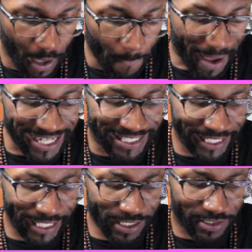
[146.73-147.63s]
by
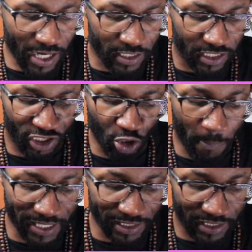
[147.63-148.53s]
deeds done in
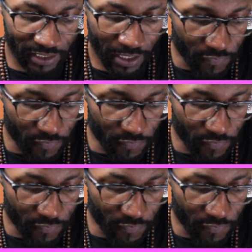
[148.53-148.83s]
humility